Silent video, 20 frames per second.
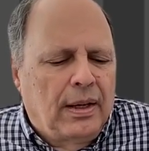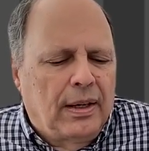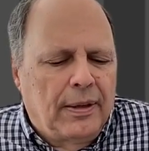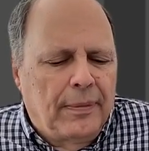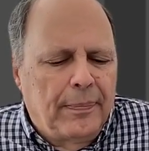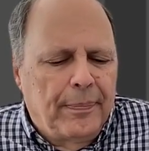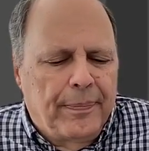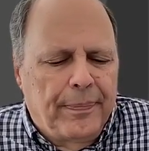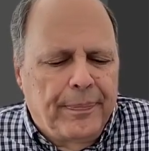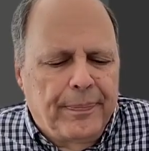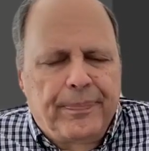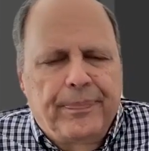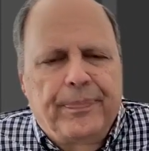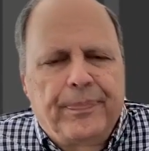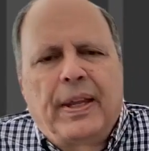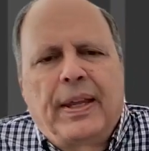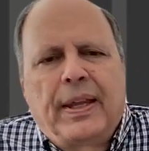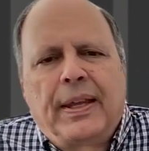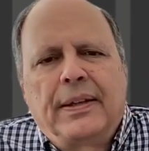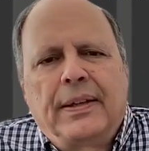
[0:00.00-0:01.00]
Um,
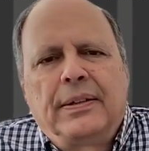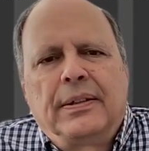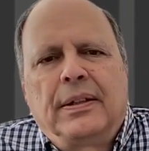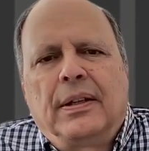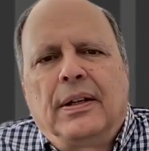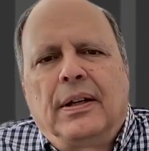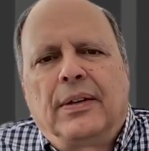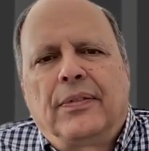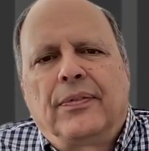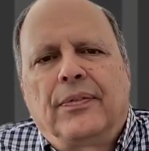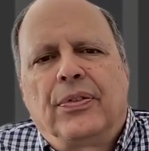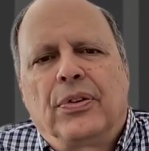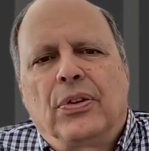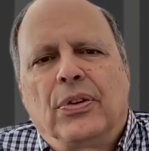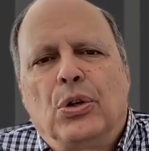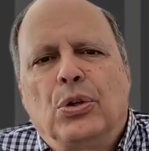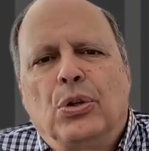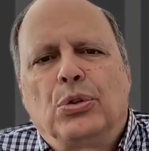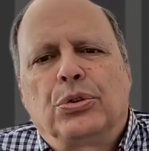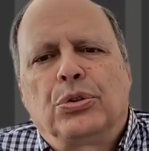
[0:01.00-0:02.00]
and for
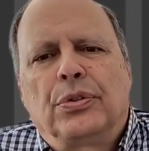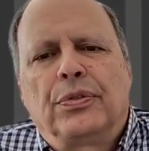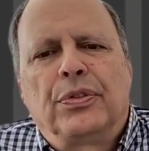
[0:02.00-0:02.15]
those